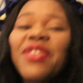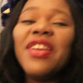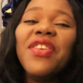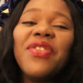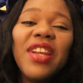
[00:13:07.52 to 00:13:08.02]

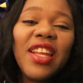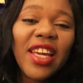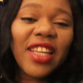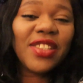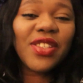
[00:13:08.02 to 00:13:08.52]
really,
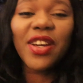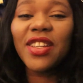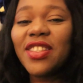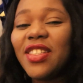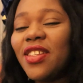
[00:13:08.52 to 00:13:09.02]
really
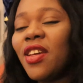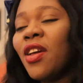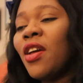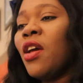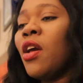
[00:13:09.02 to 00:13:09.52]
enjoyed
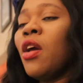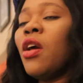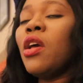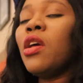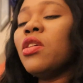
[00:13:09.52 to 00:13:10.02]

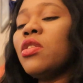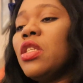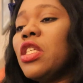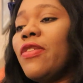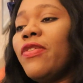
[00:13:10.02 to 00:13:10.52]

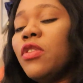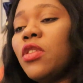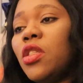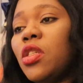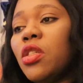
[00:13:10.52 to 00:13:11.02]
this
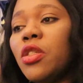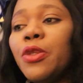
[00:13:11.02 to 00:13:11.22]
food.